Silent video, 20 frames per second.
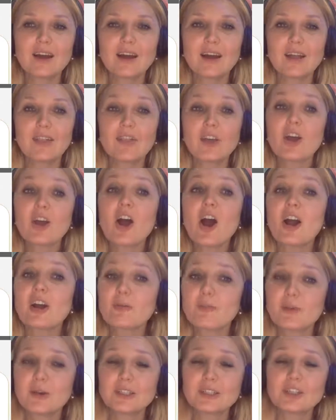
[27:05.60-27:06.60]
The
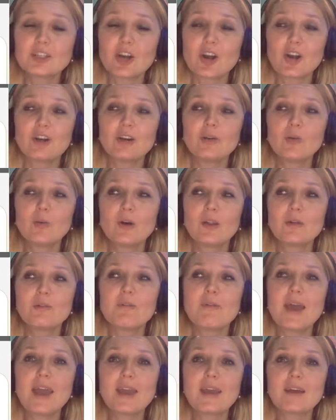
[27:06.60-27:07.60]
carpenter will
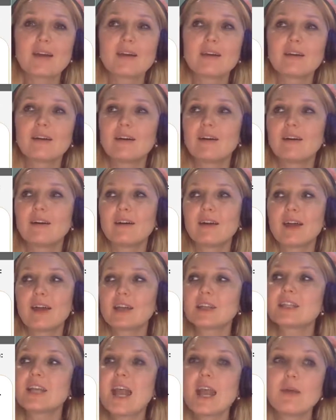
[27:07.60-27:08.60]
make a
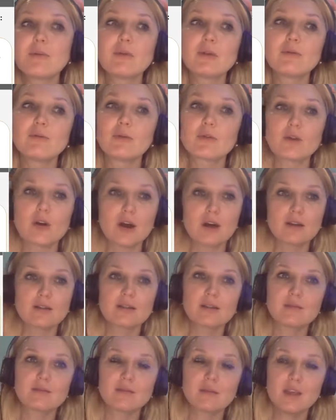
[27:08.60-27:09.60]
table for
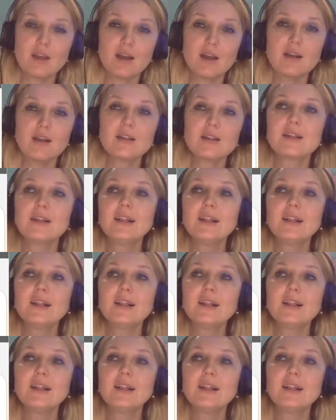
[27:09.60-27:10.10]
us. Yes.